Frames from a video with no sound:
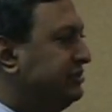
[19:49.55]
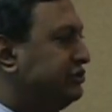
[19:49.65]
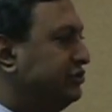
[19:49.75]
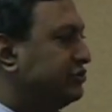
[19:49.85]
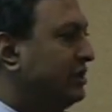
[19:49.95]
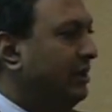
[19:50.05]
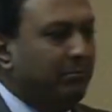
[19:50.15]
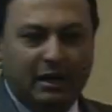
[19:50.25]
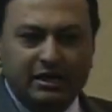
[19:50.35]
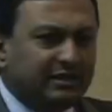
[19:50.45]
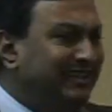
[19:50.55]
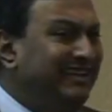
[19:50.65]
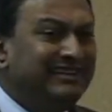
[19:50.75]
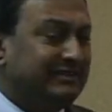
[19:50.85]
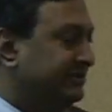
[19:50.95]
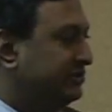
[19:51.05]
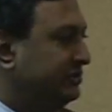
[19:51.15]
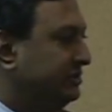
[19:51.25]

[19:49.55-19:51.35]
issues, but nothing else.